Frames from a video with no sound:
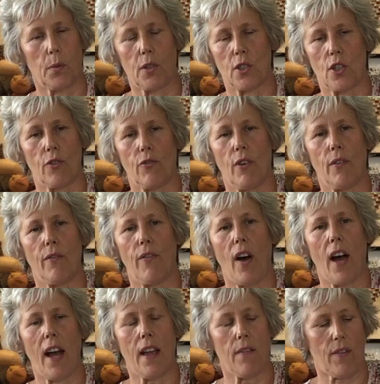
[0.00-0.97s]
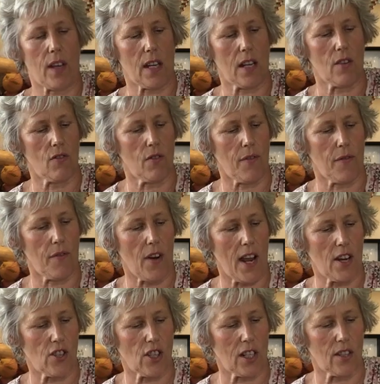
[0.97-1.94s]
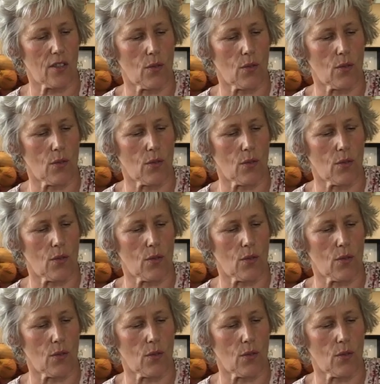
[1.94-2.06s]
which are reviving and refreshing,